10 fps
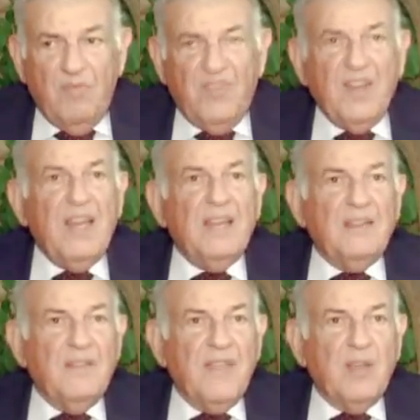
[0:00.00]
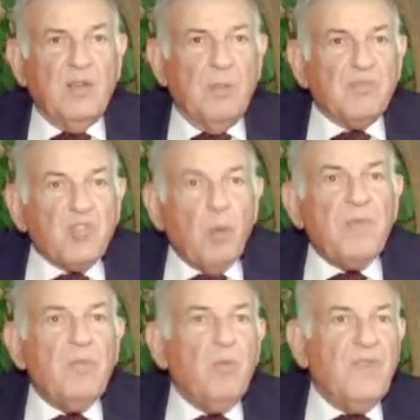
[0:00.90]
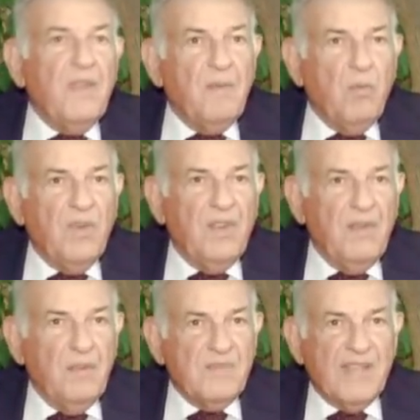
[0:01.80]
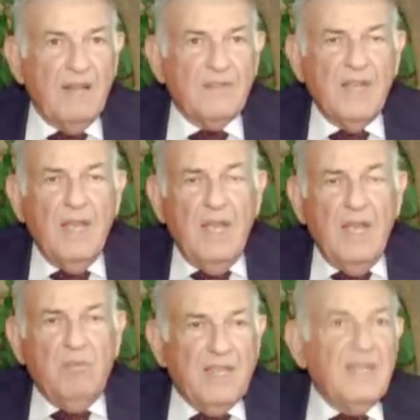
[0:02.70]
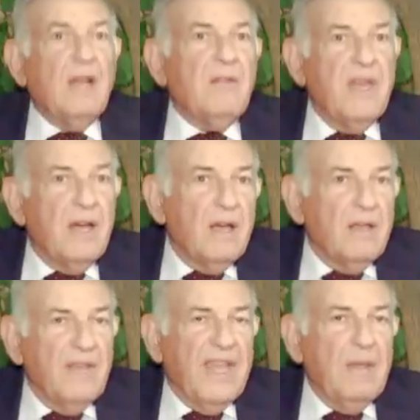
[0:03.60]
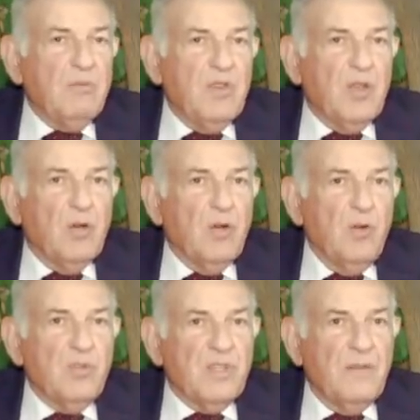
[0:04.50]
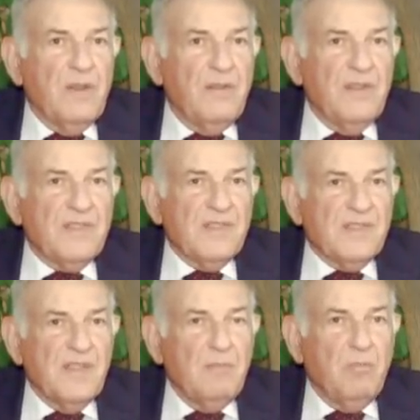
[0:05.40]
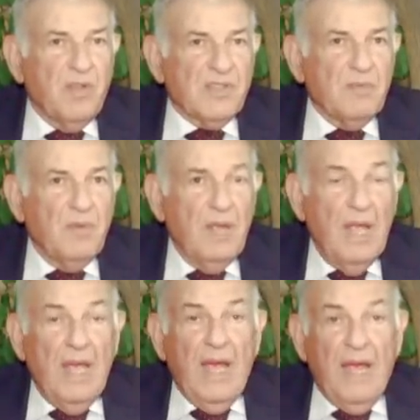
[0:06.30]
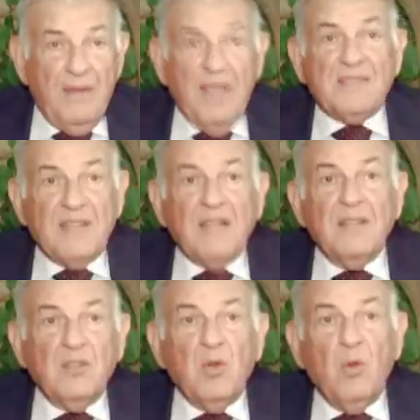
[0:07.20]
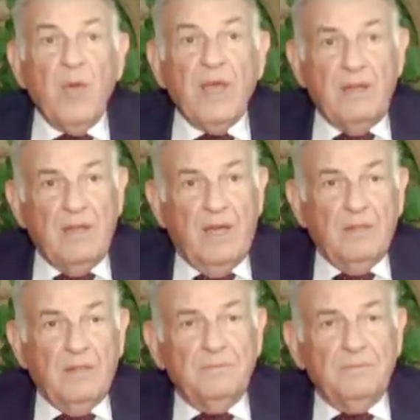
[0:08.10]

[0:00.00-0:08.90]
feeling that they could absorb them within themselves. But now they came to the conclusion that this is impossible, and they are starting to awaken now.